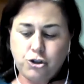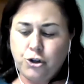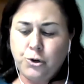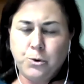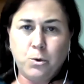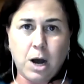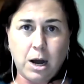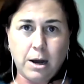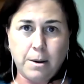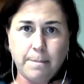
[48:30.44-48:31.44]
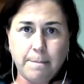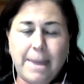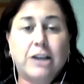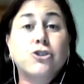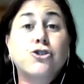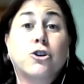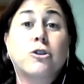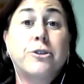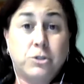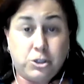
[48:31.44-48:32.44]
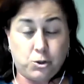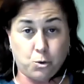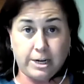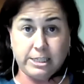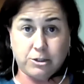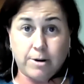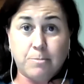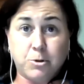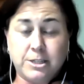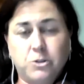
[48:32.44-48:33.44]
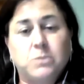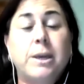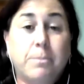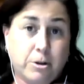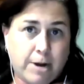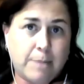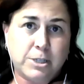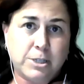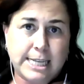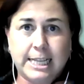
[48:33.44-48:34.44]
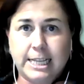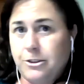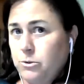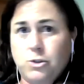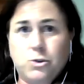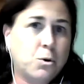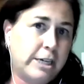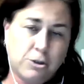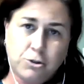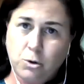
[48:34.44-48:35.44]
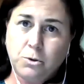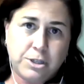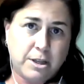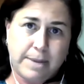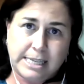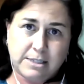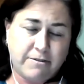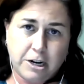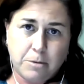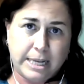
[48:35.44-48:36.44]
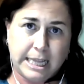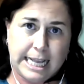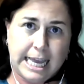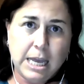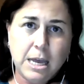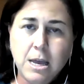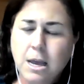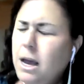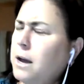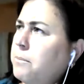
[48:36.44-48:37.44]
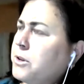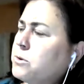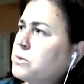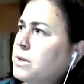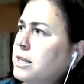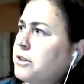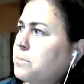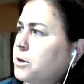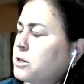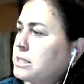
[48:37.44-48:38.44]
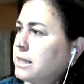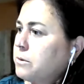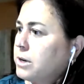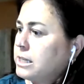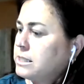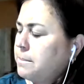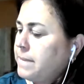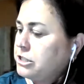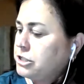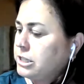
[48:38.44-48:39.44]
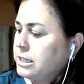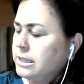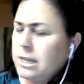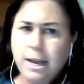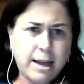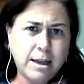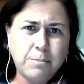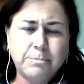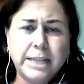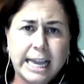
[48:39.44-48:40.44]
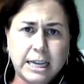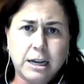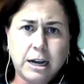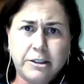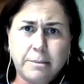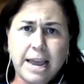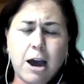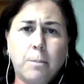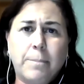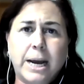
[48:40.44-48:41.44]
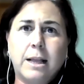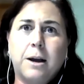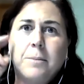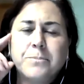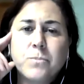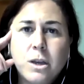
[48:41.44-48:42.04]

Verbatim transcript: to um, make sure those stories are represented, those people are represented, those stories are told to the best of their ability. Um, there was one other person I wanted to mention and I, I'm blanking on them now, but um,